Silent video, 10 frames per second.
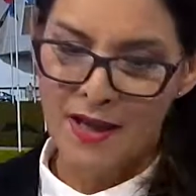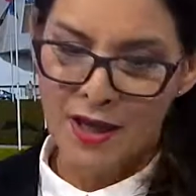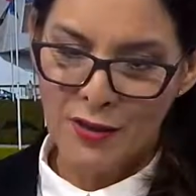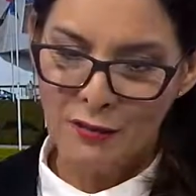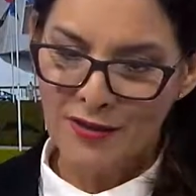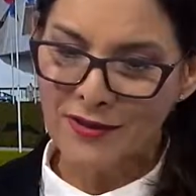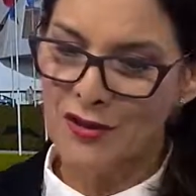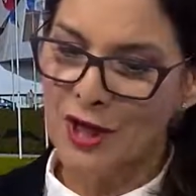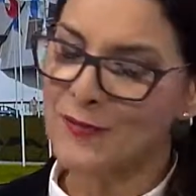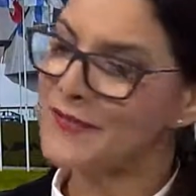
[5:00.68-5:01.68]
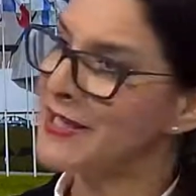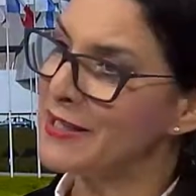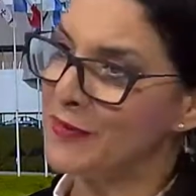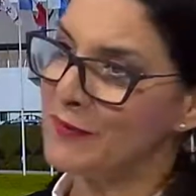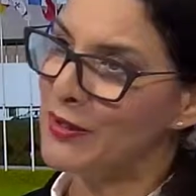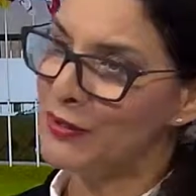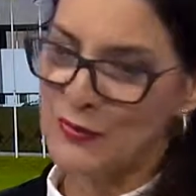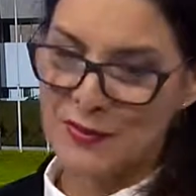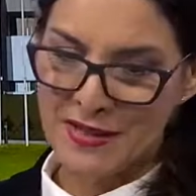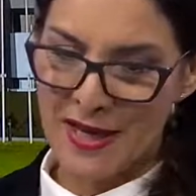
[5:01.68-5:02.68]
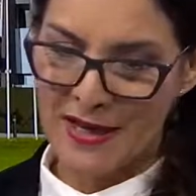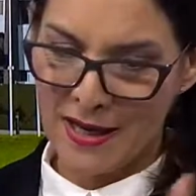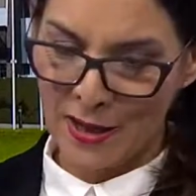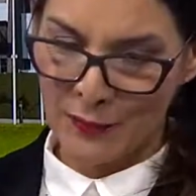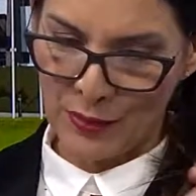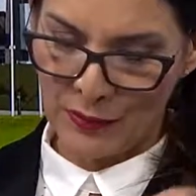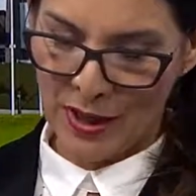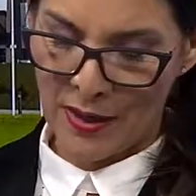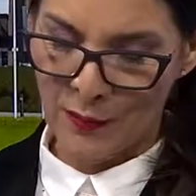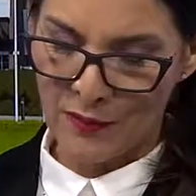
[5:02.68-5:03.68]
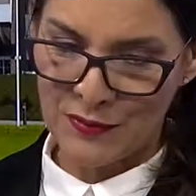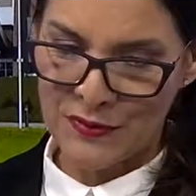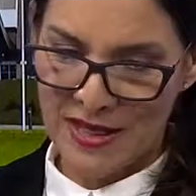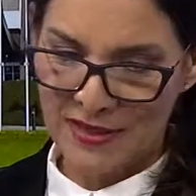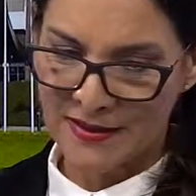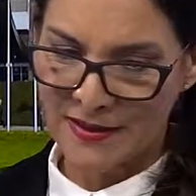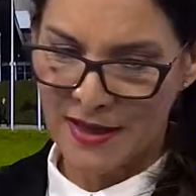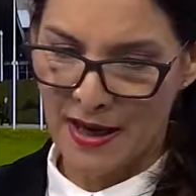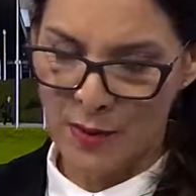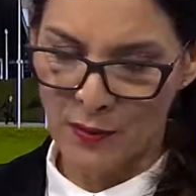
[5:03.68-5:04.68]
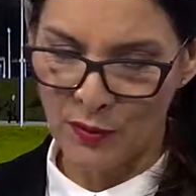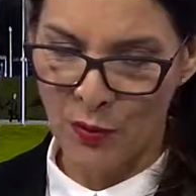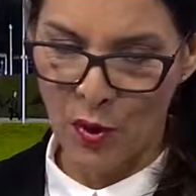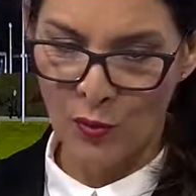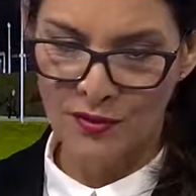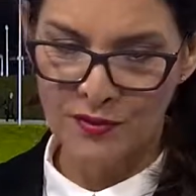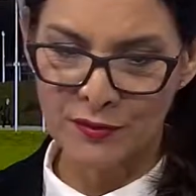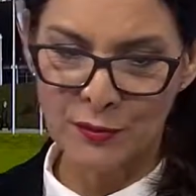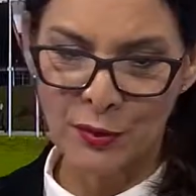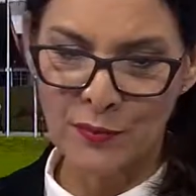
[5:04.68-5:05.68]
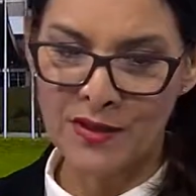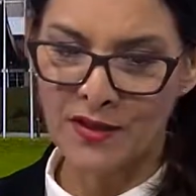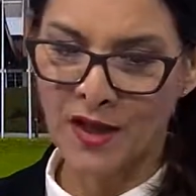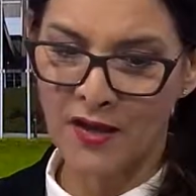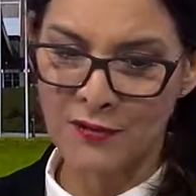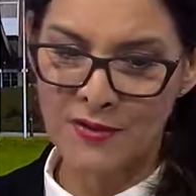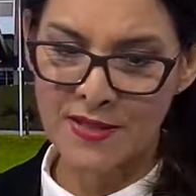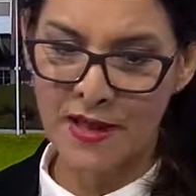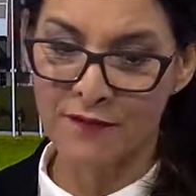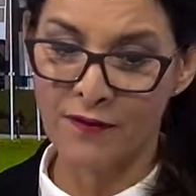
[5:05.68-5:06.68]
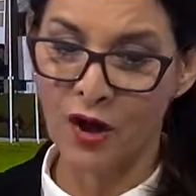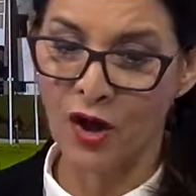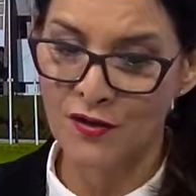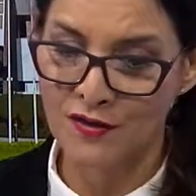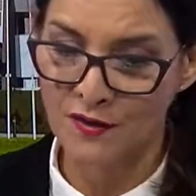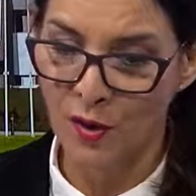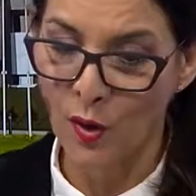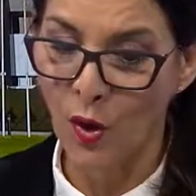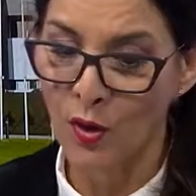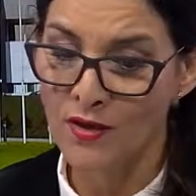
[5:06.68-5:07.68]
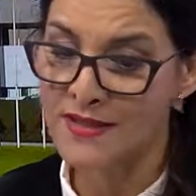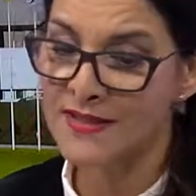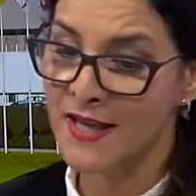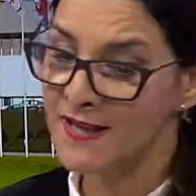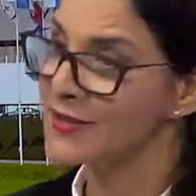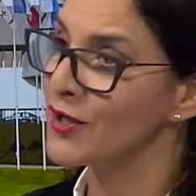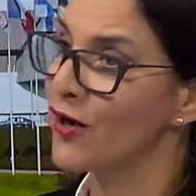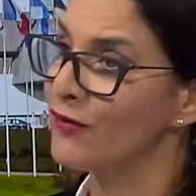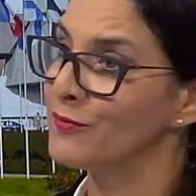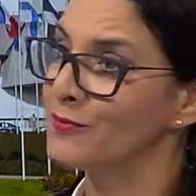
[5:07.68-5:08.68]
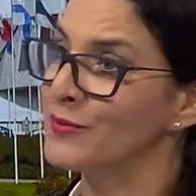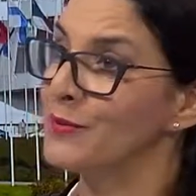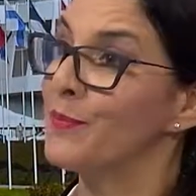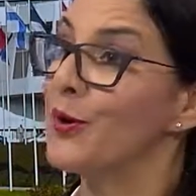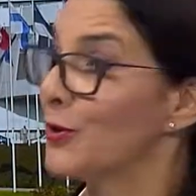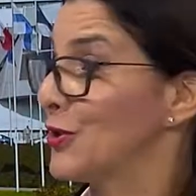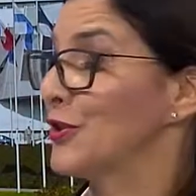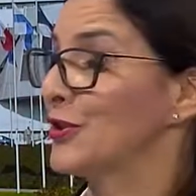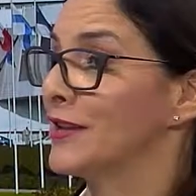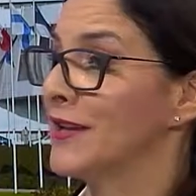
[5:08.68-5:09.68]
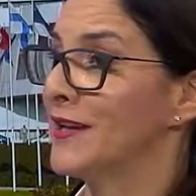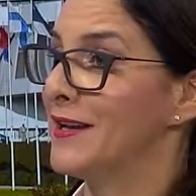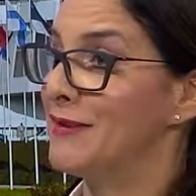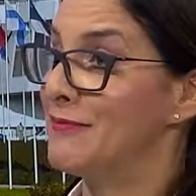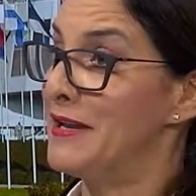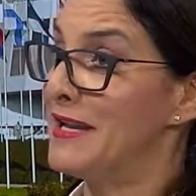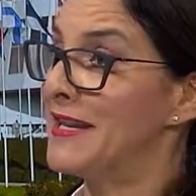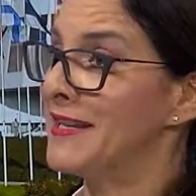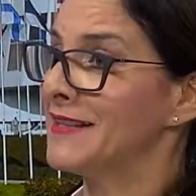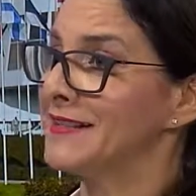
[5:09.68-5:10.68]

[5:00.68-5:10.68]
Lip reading: You made a sharp statement when you say, when you said, and I will quote, the European countries have lost all sense of proportion, meaning?